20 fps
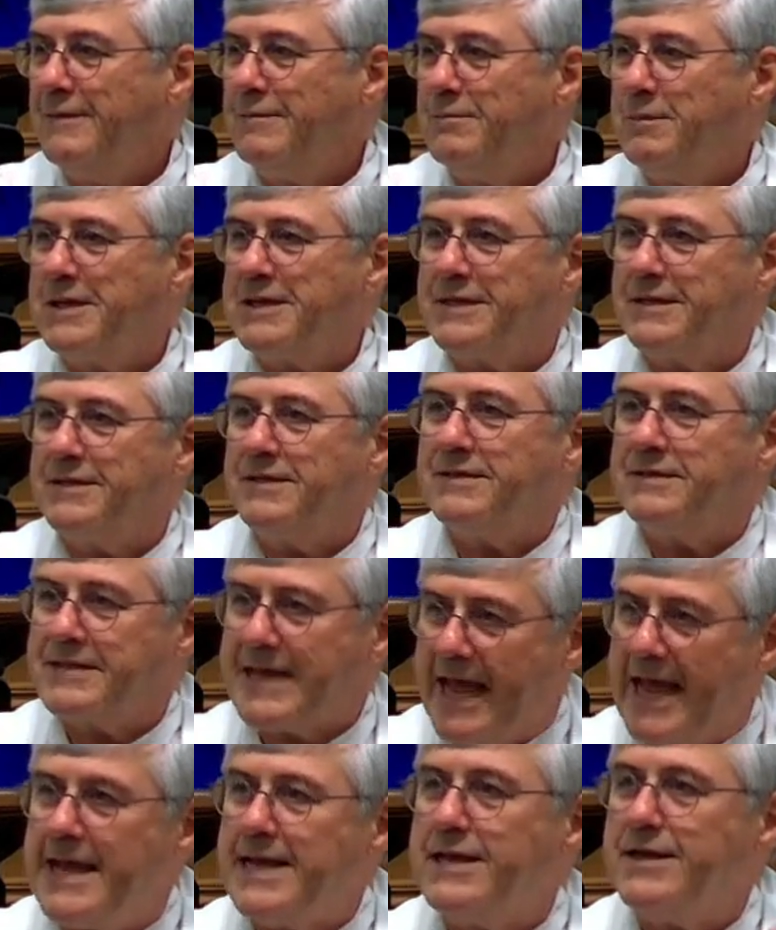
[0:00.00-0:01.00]
But
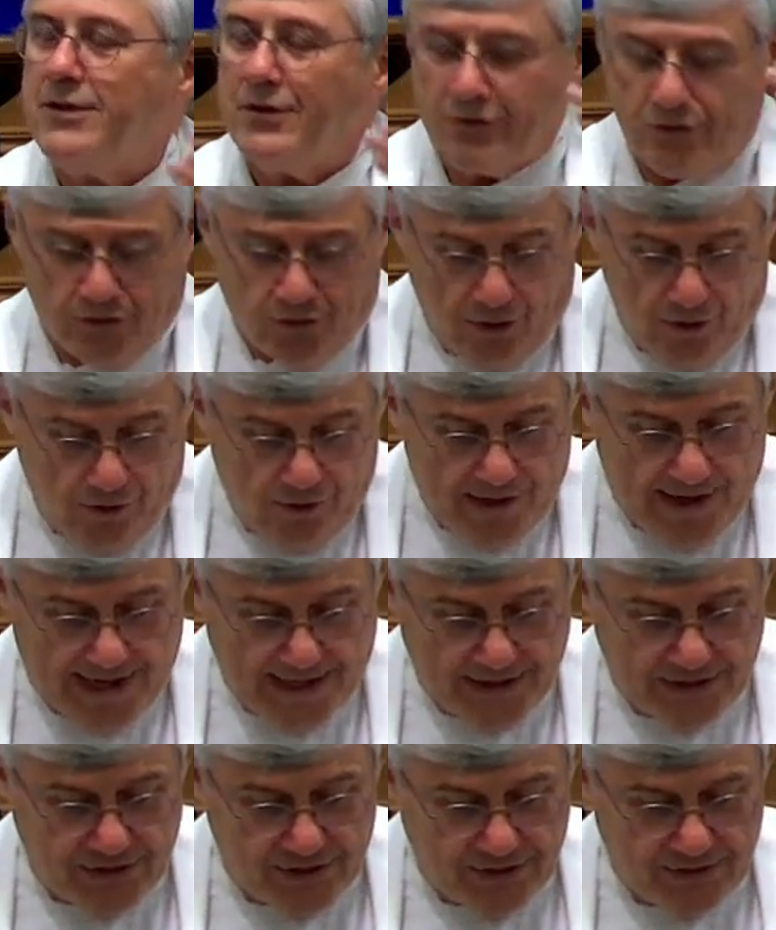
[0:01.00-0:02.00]
take
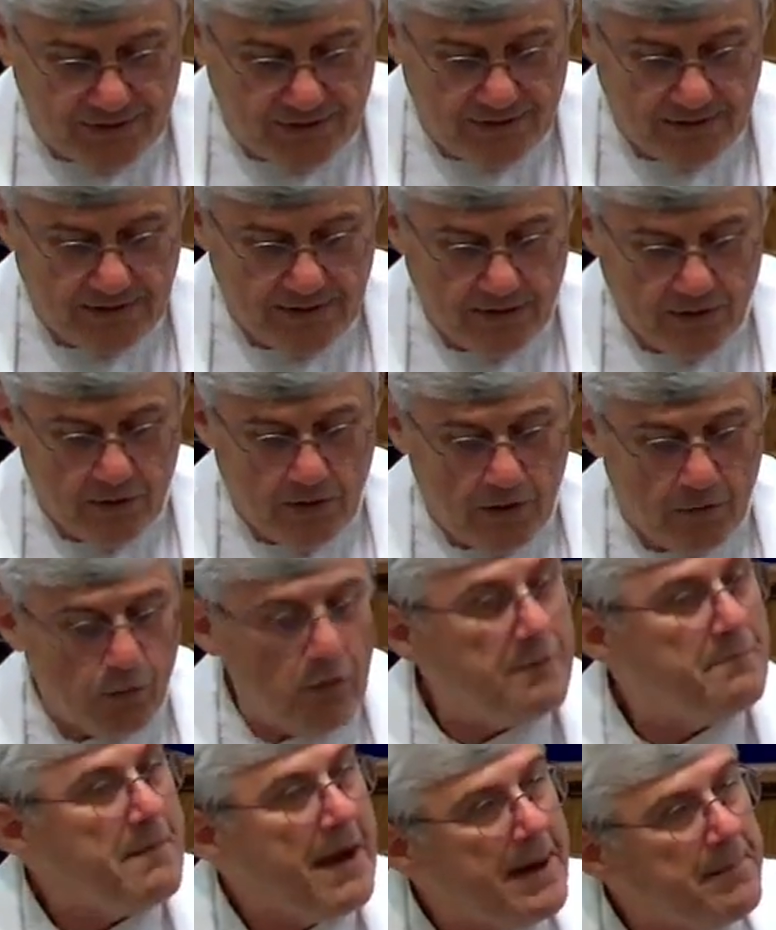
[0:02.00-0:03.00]
courage.
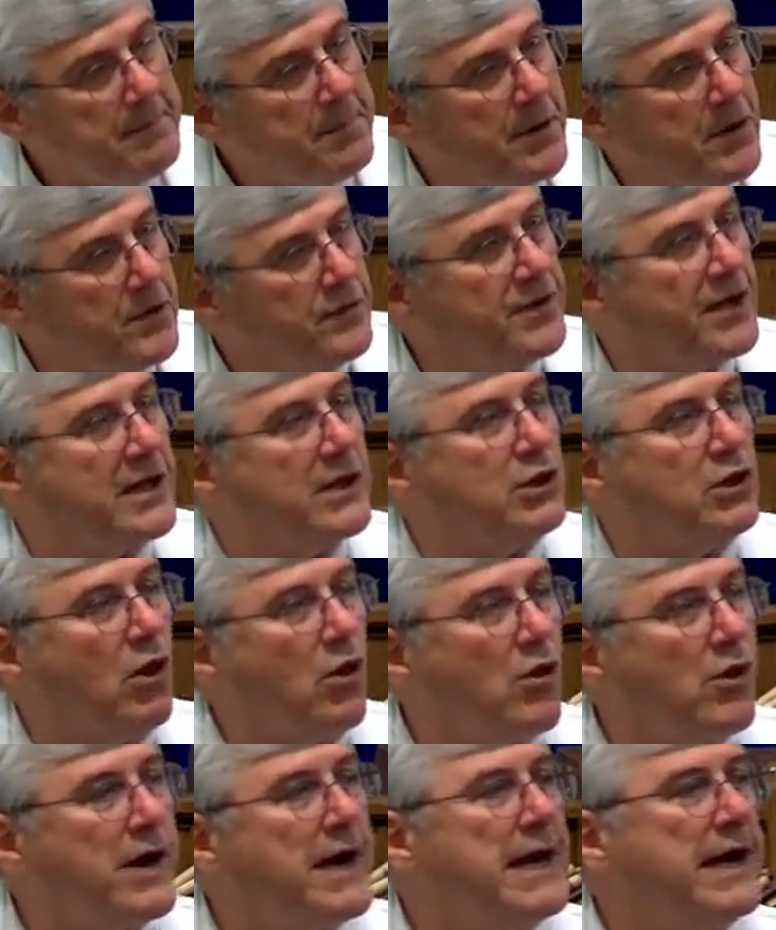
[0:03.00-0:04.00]
Remember the
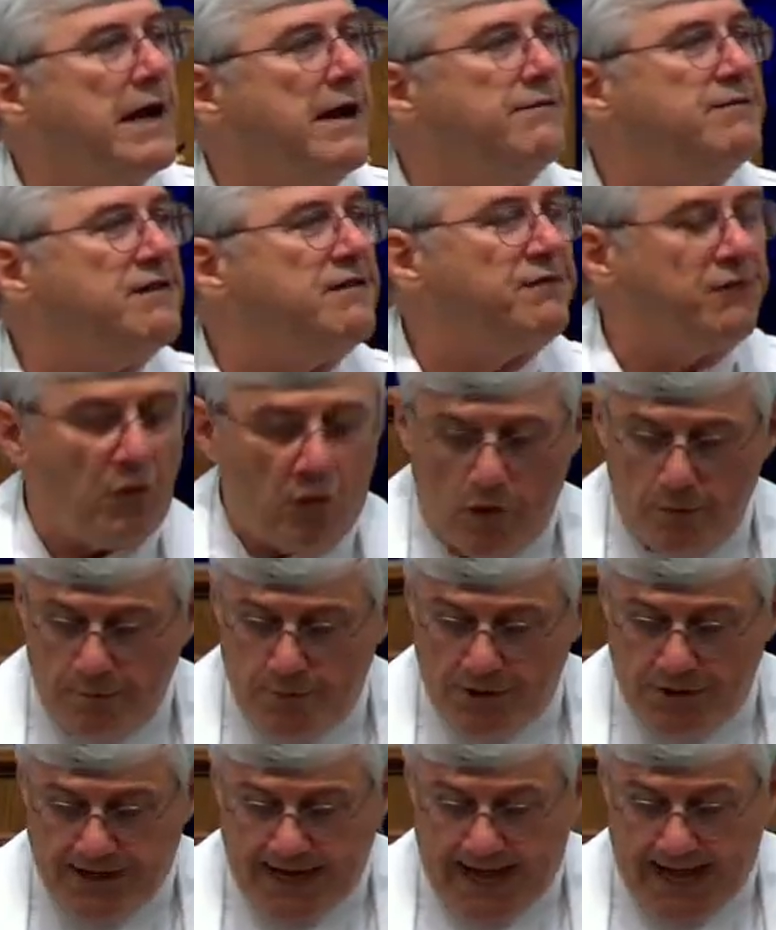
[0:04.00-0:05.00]
glory of the
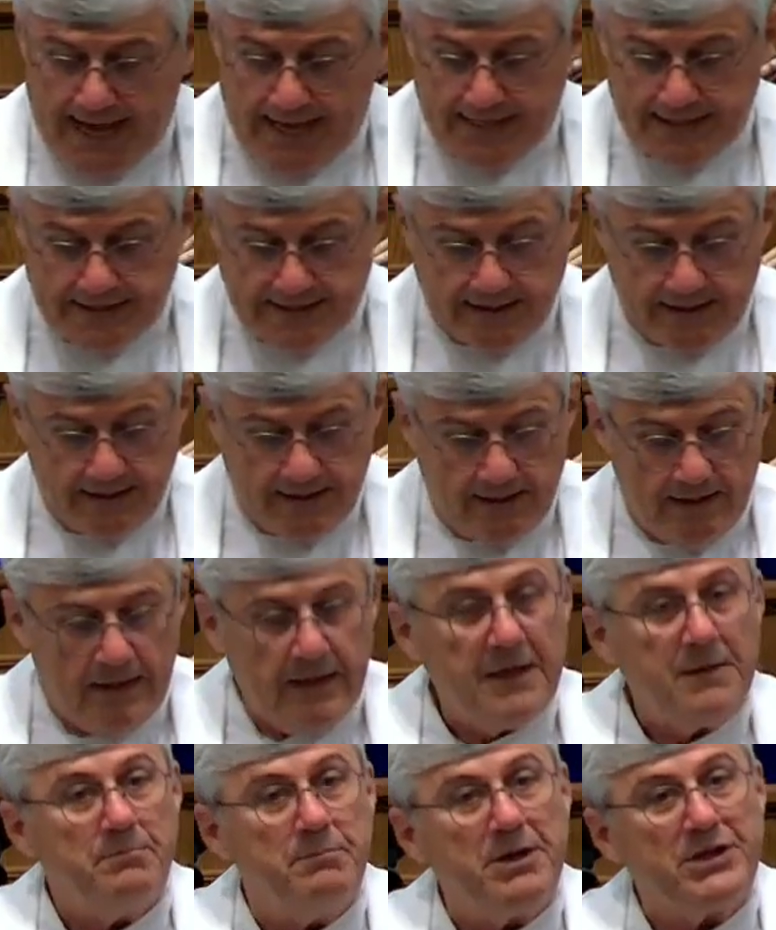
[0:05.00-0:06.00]
former days,
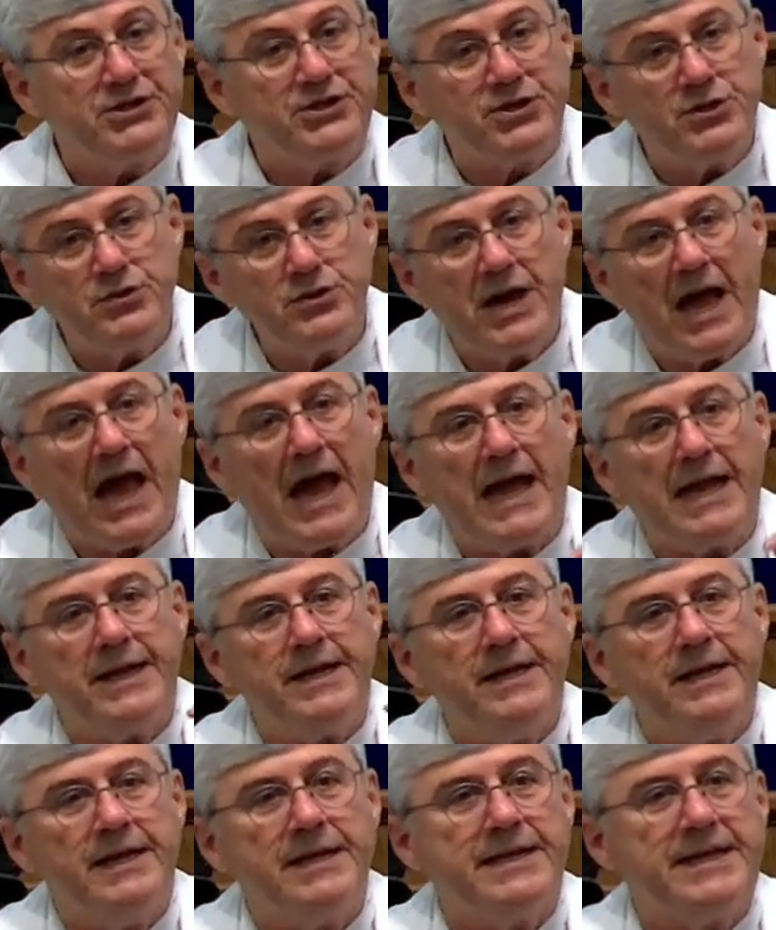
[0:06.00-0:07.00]
but do not
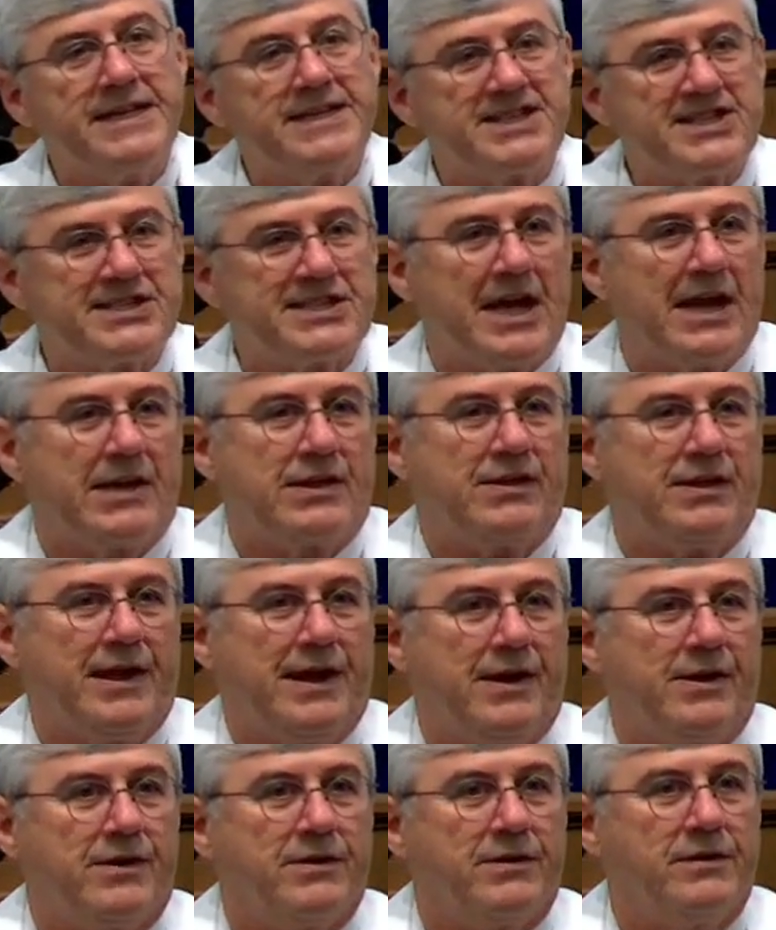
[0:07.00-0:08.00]
get stuck
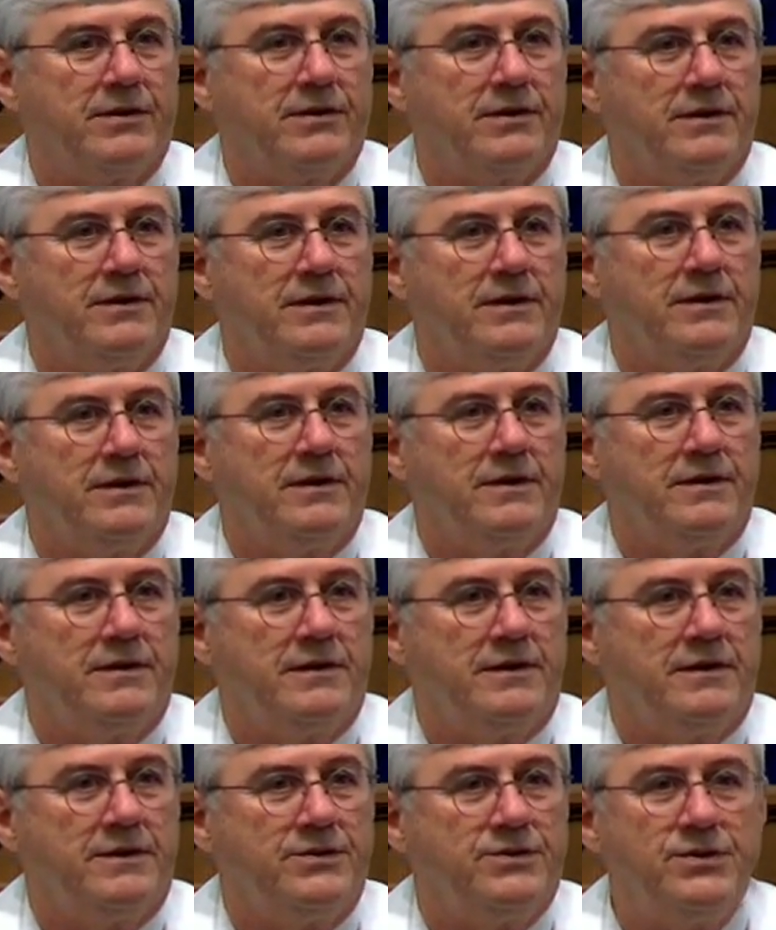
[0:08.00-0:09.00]
there.
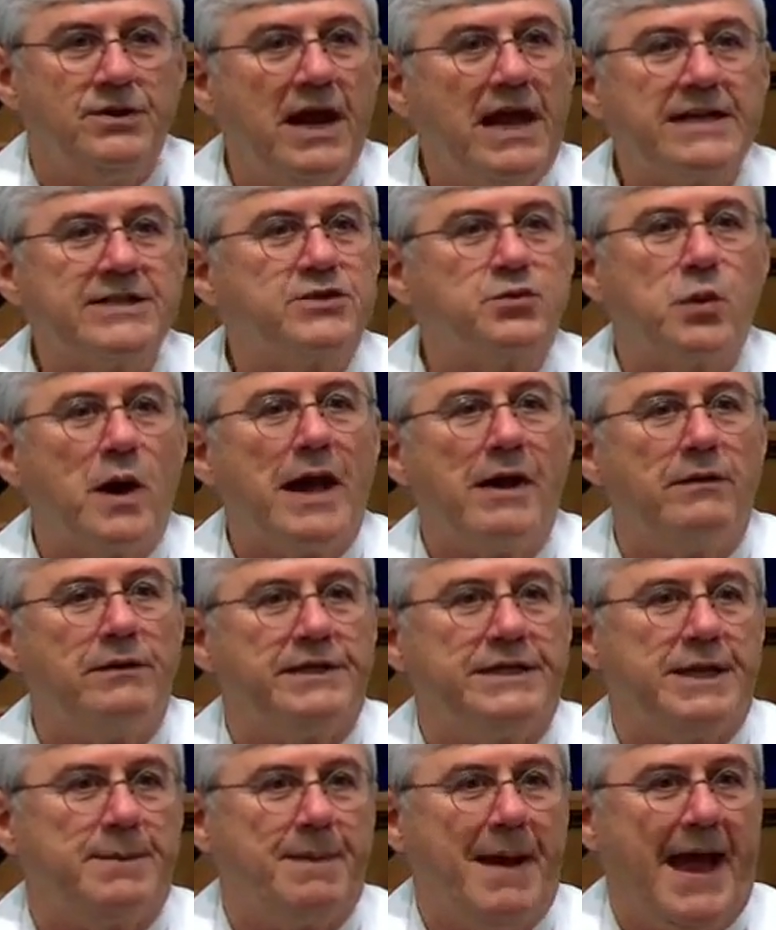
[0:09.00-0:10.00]
Do not dwell
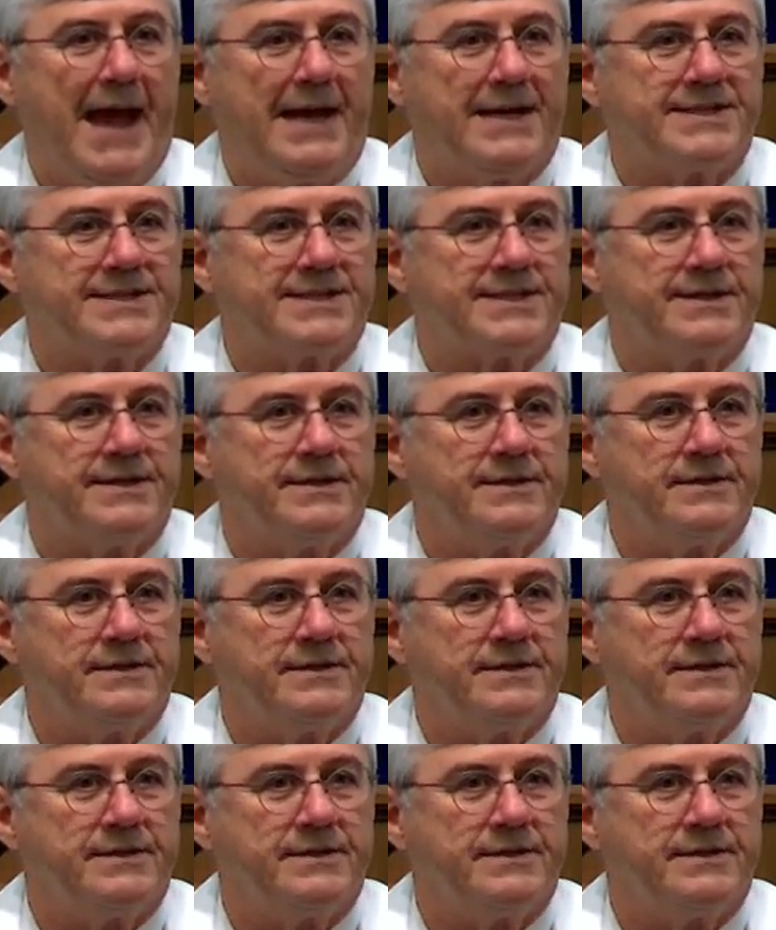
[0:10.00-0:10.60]
in the past.